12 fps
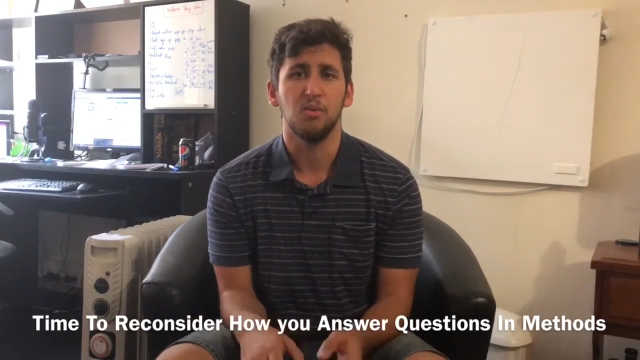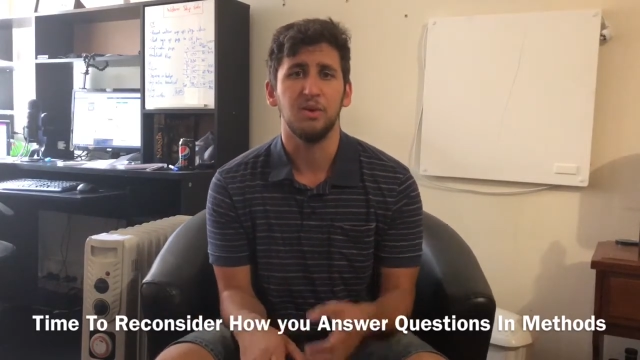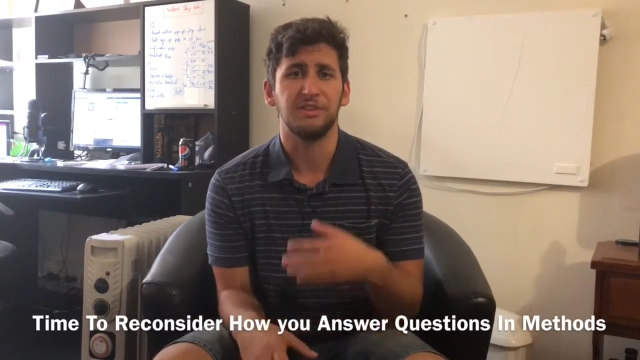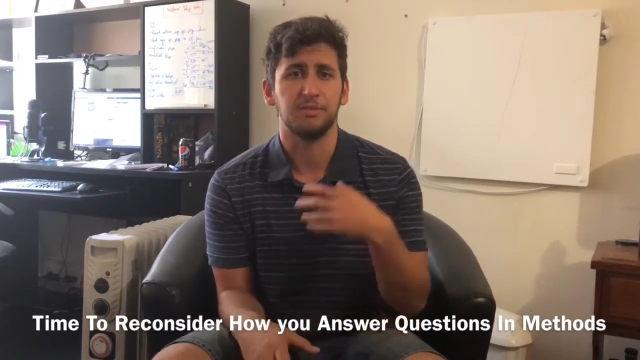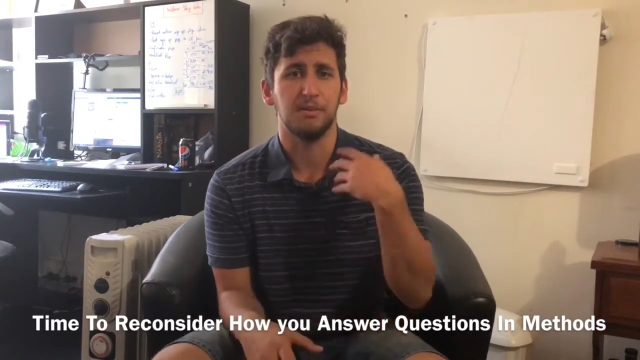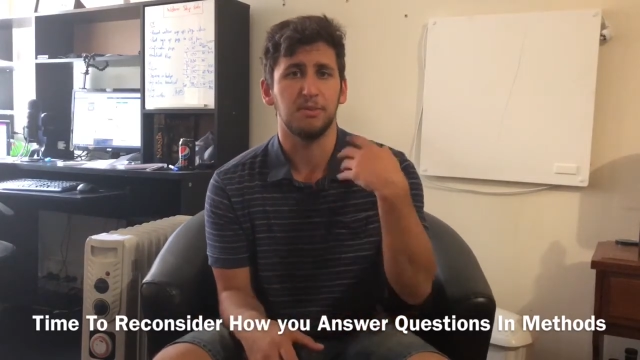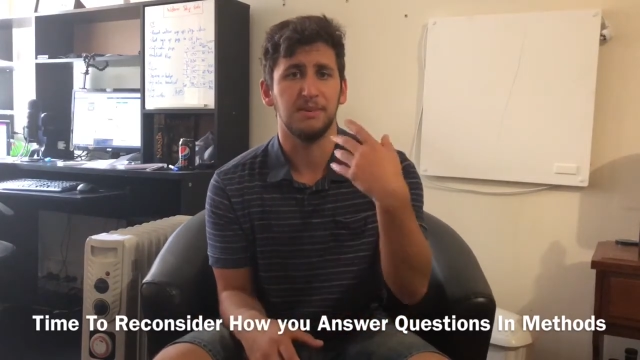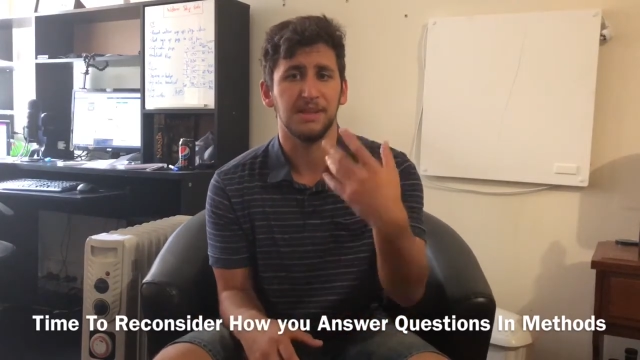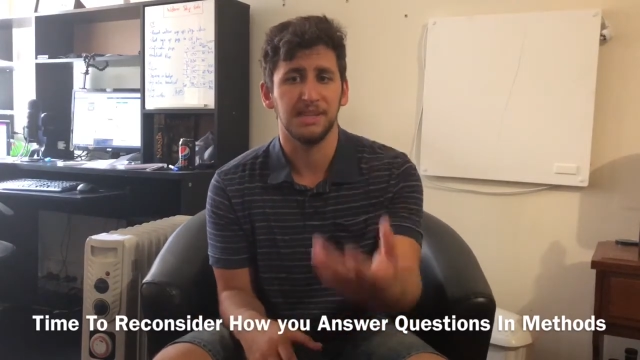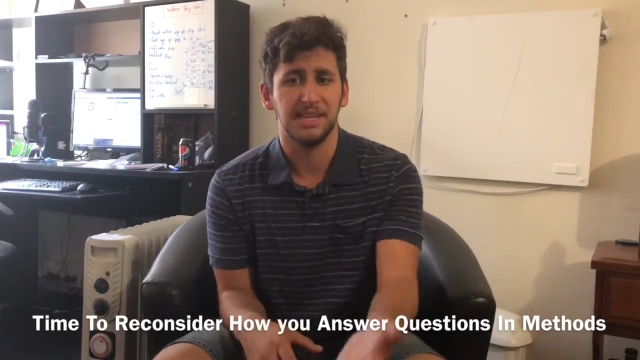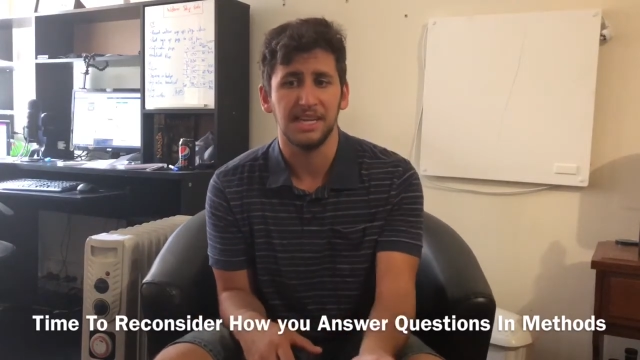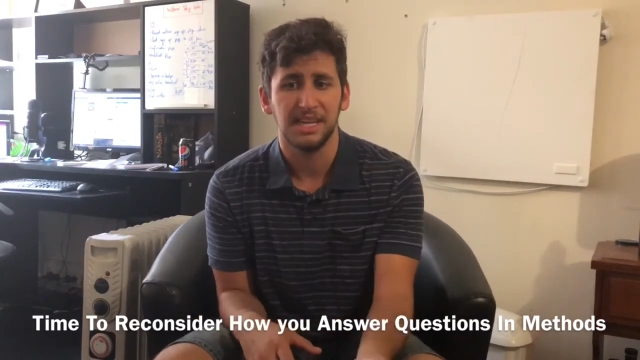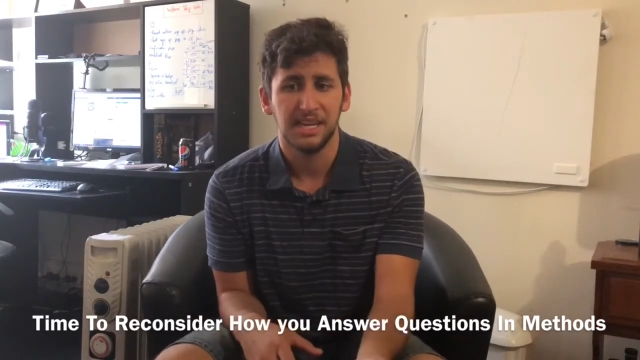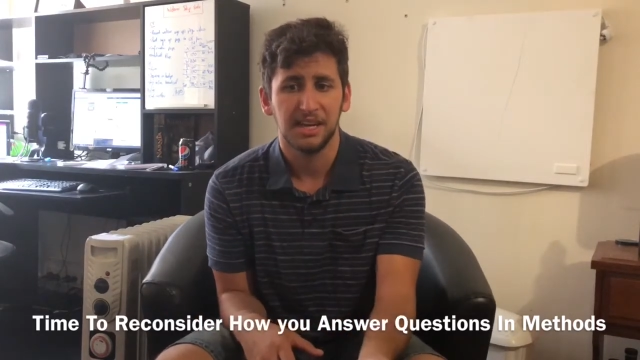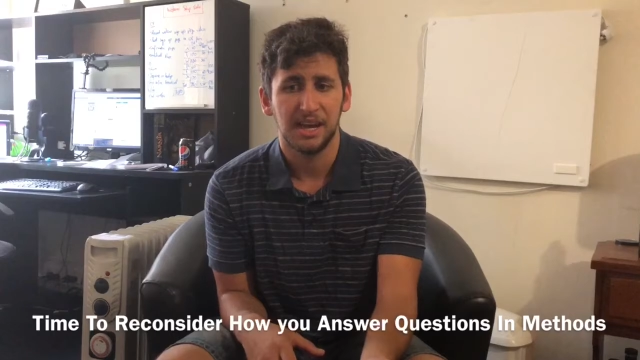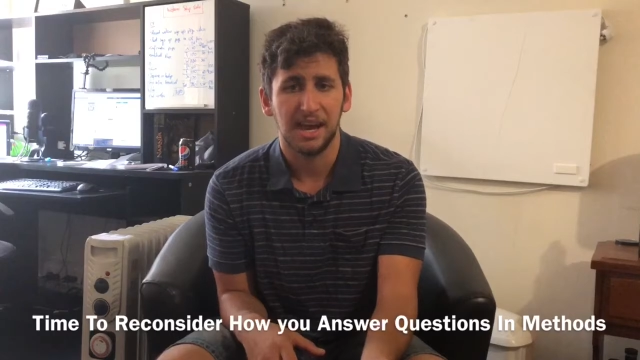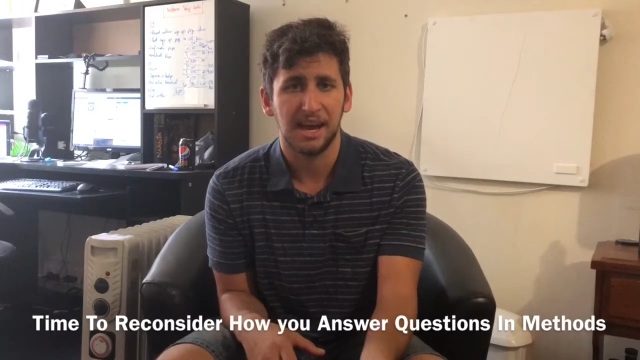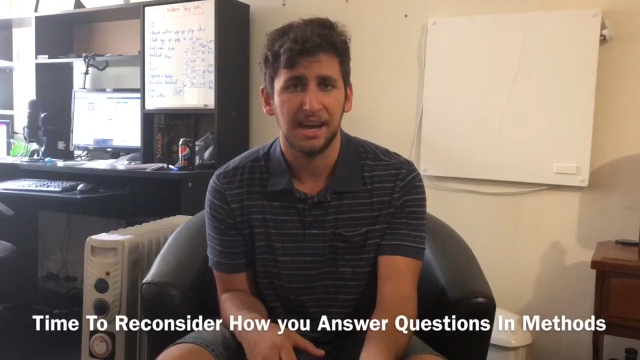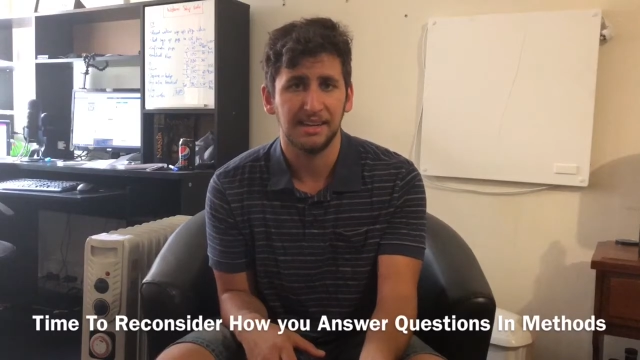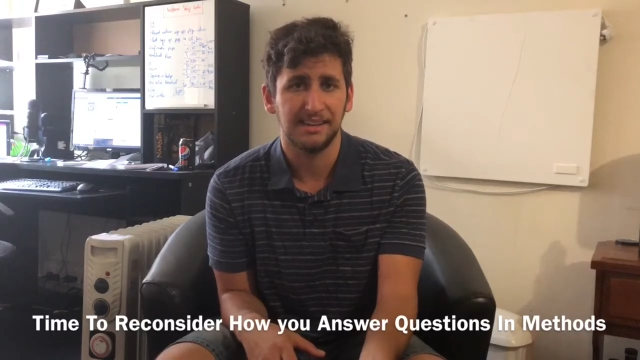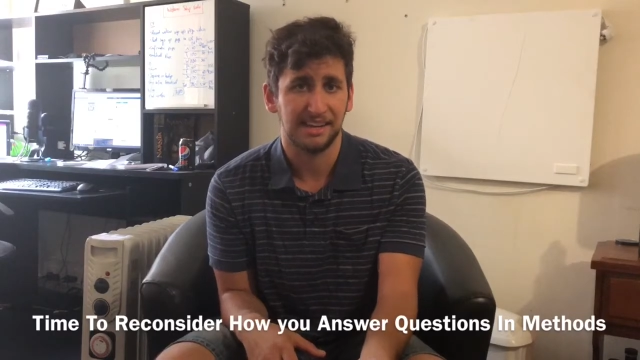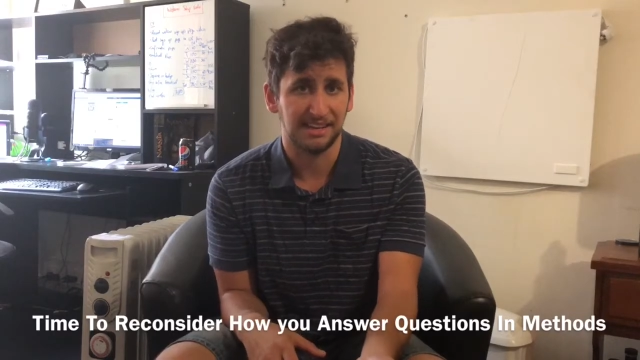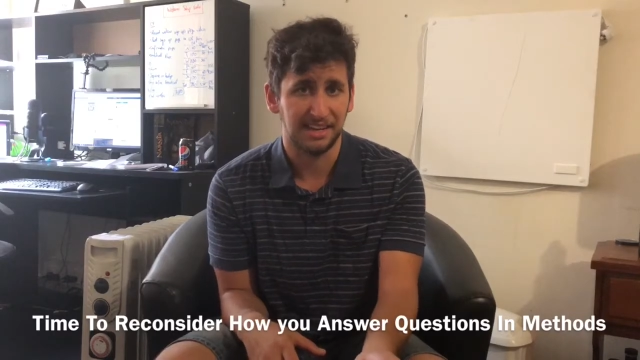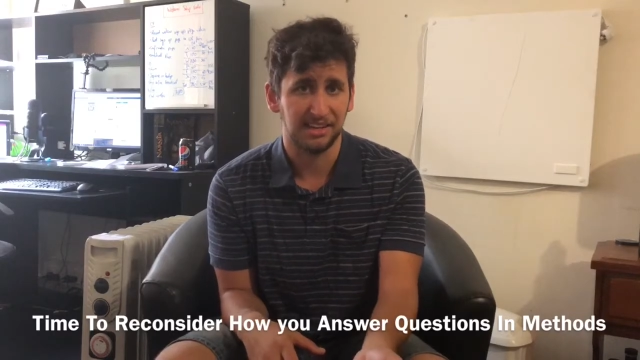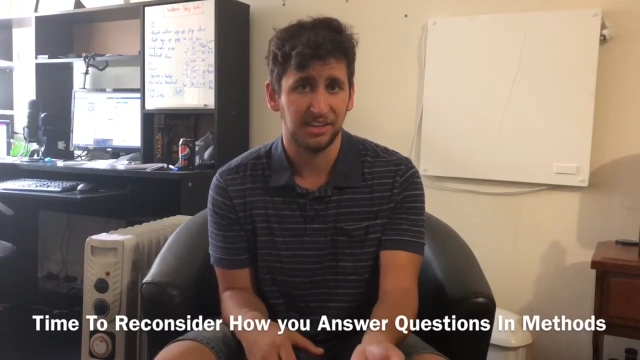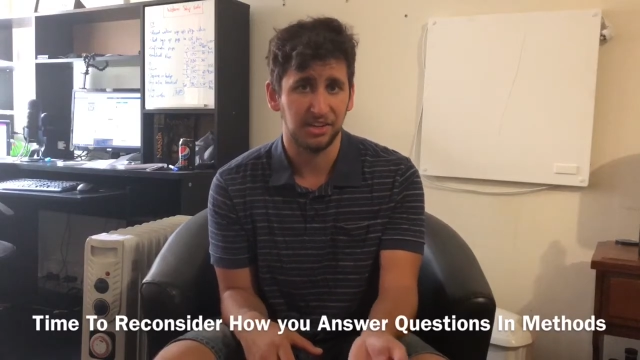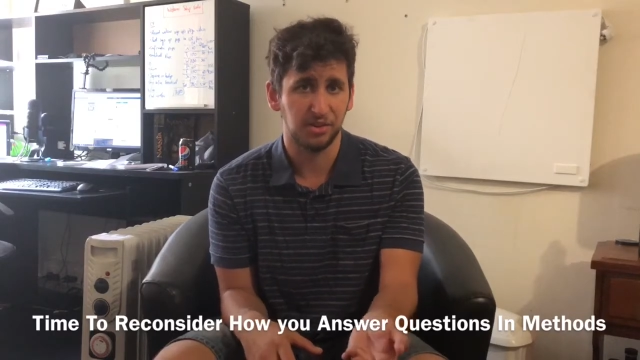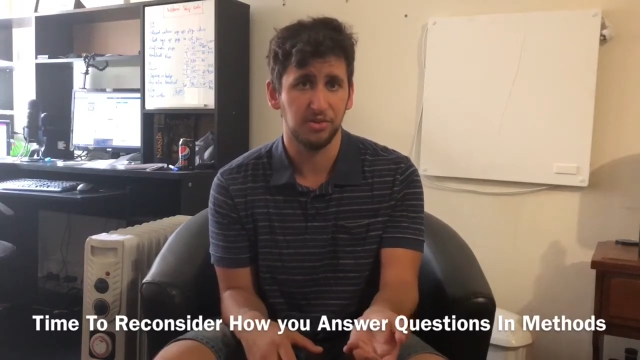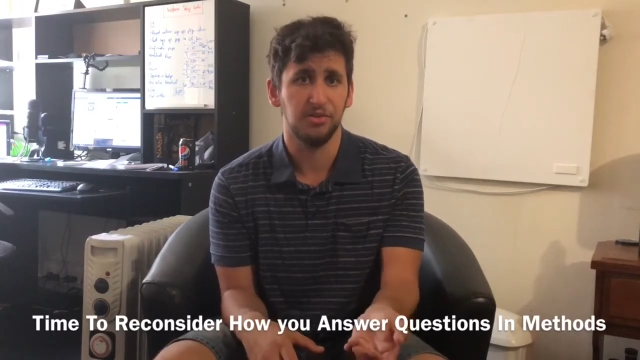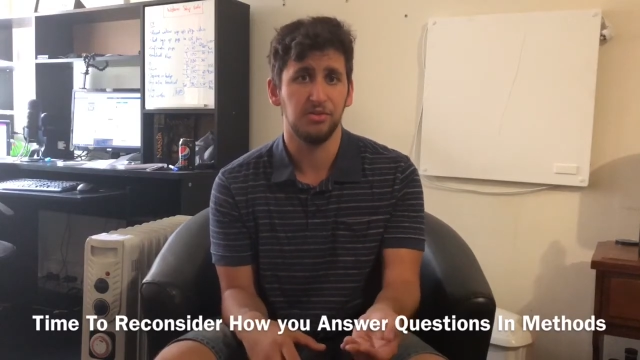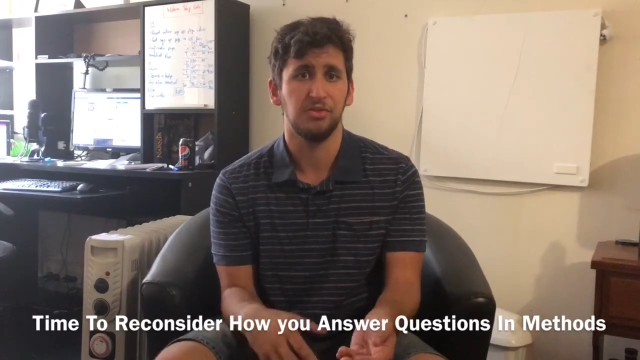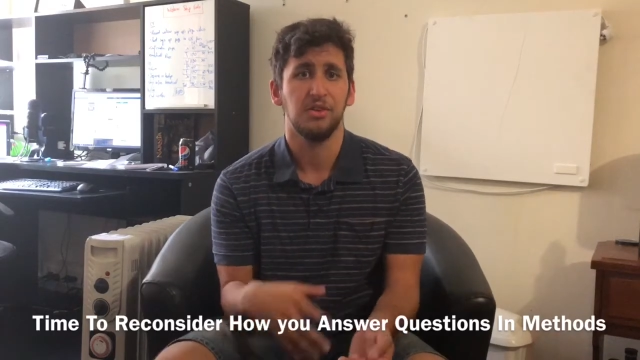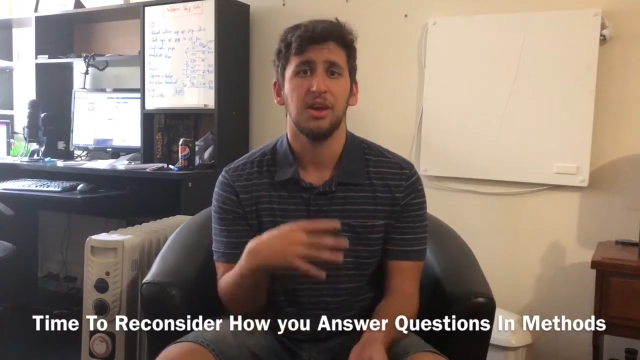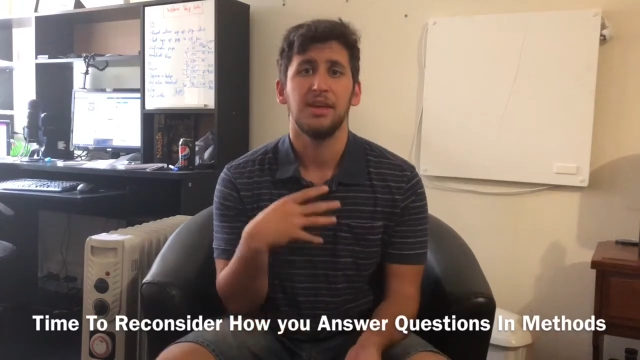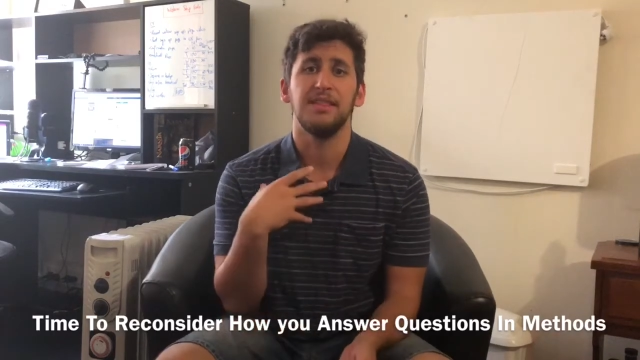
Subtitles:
Which probability technique to use?